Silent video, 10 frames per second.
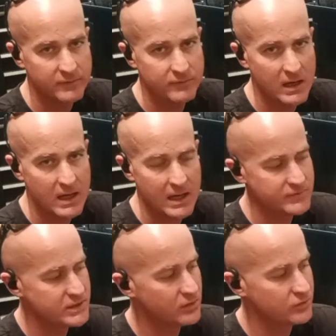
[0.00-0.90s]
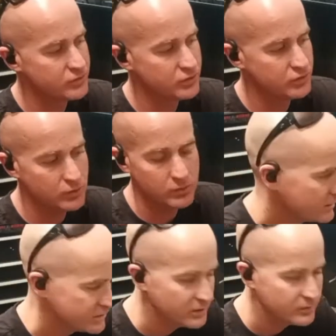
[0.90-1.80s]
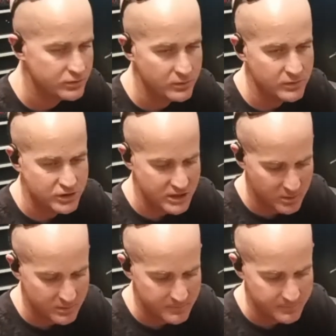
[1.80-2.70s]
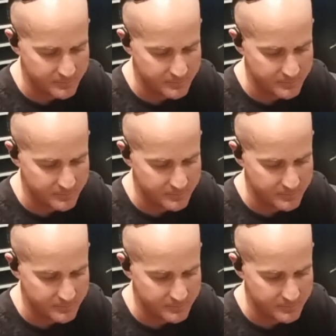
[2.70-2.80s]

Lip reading: CO2. CO2 is cheaper,